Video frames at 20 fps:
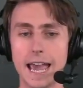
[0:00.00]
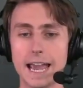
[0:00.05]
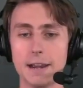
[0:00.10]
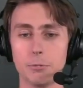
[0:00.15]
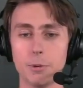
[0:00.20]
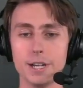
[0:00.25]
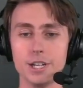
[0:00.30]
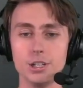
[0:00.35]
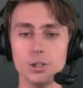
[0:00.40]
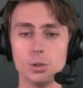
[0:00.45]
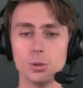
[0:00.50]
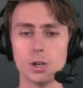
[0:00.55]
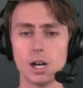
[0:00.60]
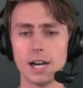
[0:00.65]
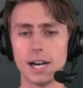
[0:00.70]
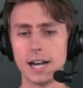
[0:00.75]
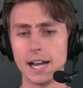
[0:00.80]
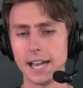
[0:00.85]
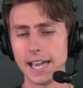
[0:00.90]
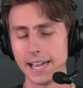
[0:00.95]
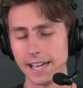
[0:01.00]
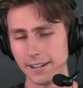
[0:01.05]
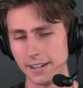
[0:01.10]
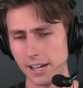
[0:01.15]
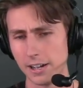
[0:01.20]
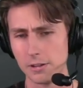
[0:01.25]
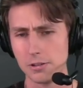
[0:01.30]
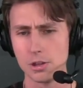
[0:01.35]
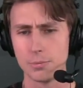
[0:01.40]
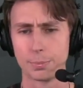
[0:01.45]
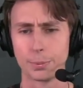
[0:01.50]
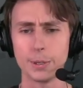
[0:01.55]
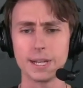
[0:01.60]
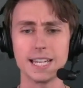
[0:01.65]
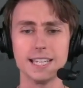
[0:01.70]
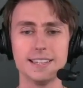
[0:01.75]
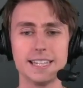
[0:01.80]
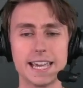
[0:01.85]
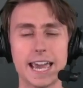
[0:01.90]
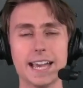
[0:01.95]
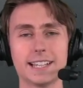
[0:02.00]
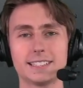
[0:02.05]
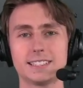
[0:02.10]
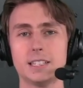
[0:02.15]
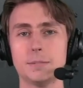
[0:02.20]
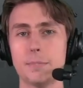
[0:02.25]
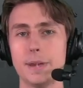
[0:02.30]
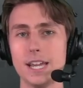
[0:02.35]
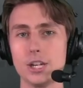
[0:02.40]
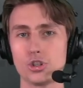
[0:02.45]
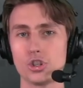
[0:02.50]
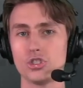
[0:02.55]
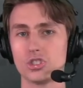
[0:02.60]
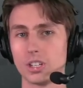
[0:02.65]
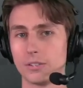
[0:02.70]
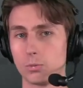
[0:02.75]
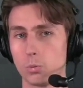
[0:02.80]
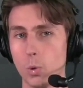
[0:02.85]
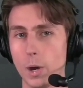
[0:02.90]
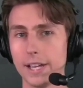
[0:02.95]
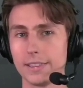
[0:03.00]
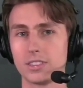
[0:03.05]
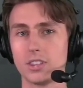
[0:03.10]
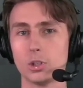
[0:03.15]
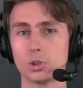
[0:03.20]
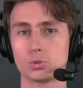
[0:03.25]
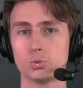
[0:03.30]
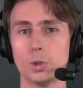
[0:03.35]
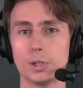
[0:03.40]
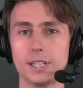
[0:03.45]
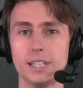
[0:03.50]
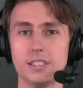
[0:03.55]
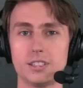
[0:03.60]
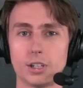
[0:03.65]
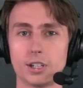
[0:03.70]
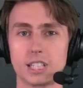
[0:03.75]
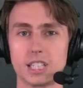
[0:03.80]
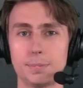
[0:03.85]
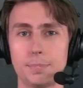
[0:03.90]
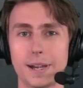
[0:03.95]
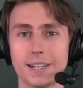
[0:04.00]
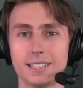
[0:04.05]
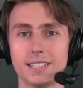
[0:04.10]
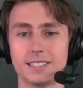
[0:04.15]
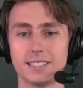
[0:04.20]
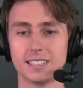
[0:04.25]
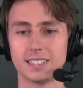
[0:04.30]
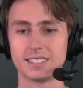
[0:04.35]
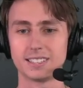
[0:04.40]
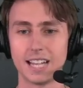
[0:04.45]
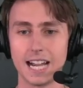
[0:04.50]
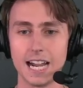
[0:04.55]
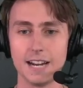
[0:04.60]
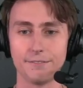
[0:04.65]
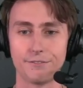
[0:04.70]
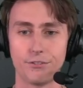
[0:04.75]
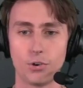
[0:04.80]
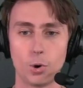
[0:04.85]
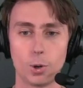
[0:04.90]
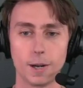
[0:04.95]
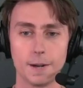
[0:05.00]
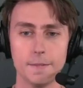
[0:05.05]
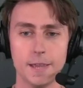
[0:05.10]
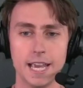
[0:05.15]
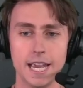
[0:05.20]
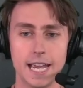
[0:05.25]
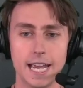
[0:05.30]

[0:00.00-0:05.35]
And when you bring in the estimations of what those rookies are expected to sign for,